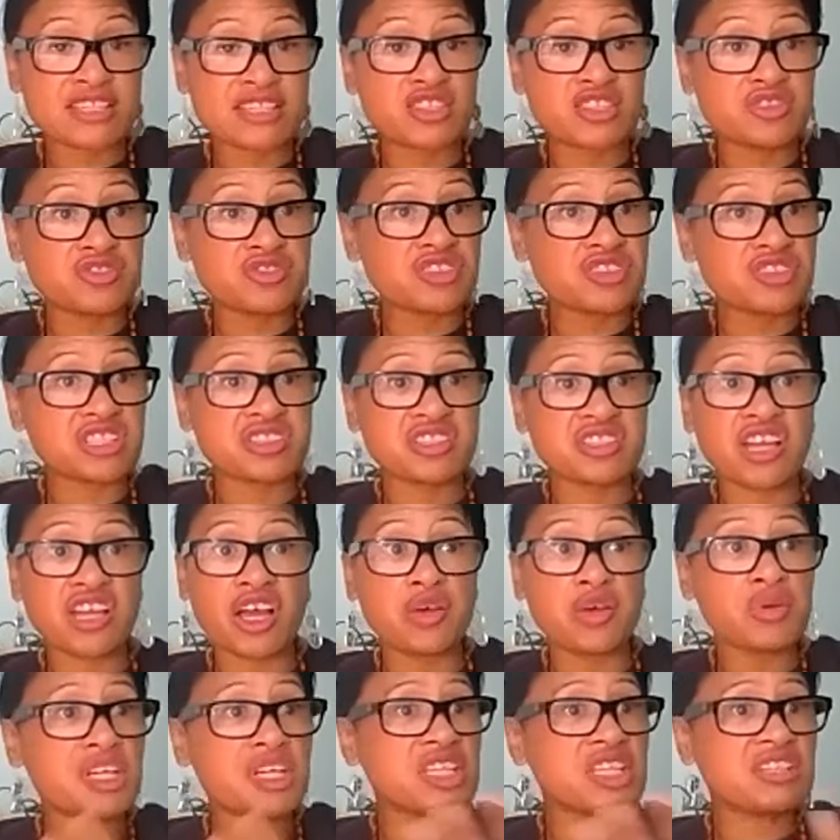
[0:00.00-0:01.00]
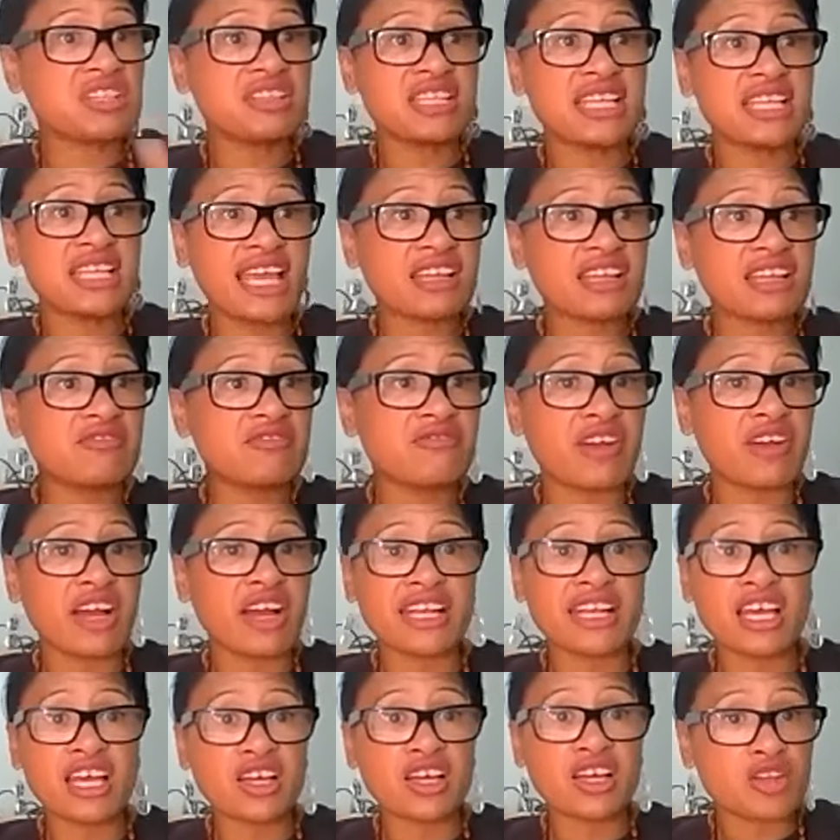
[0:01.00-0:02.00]
to just go in and
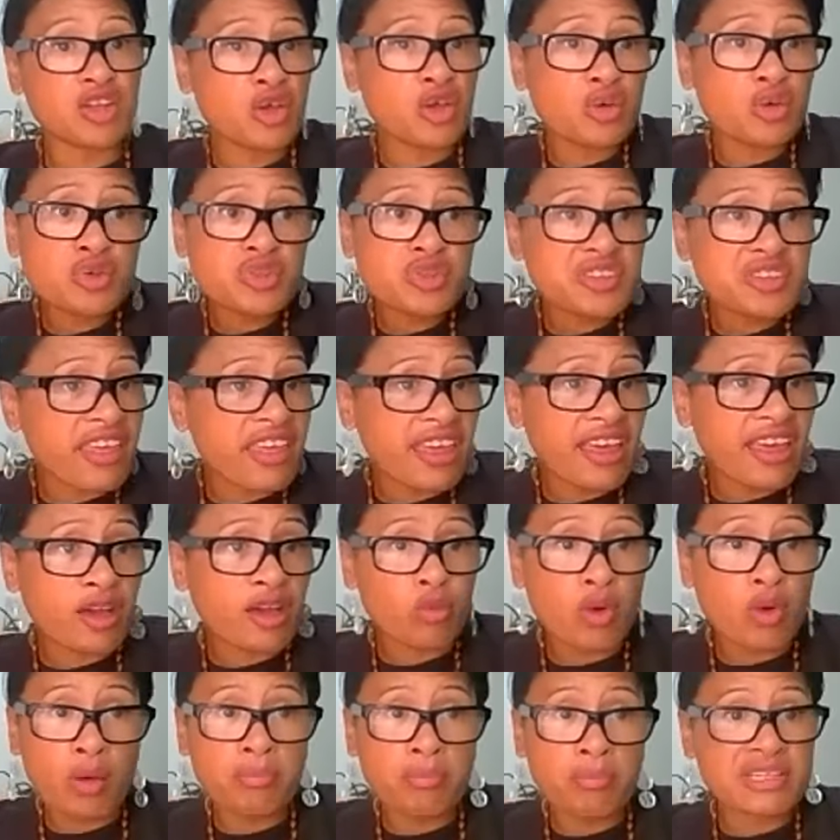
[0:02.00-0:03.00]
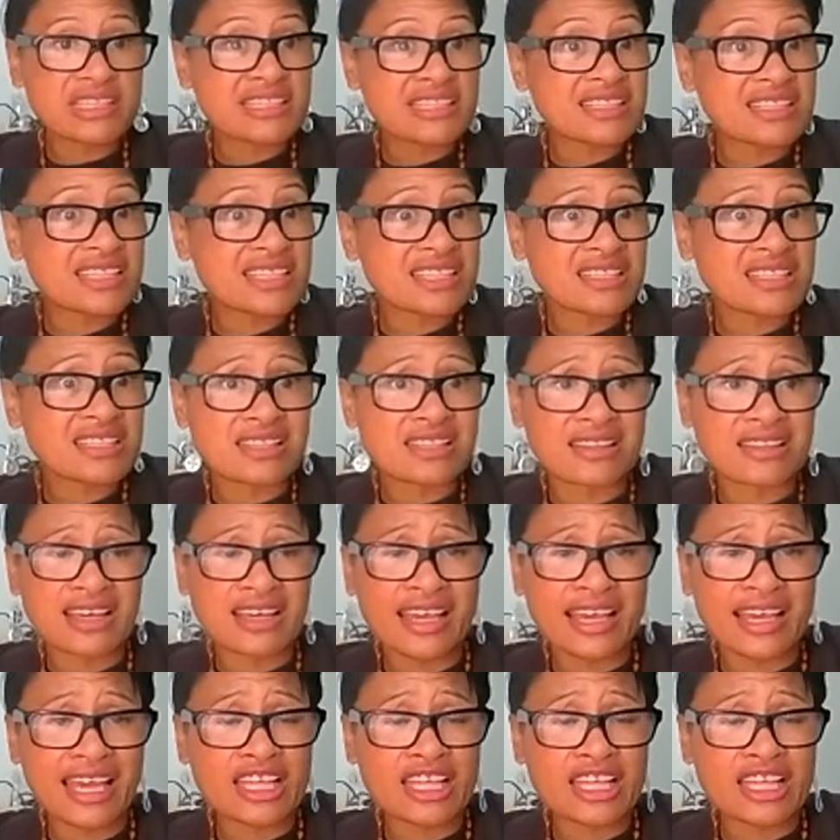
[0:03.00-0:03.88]
find out who's there, what businesses are there.